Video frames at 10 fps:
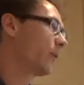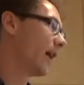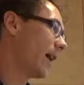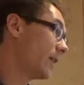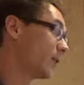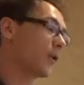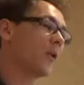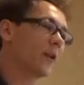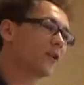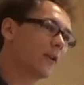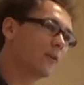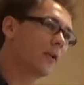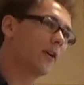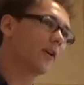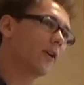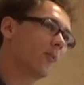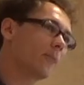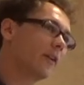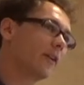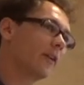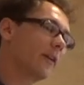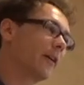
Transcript: I had a talk actually with the Colombian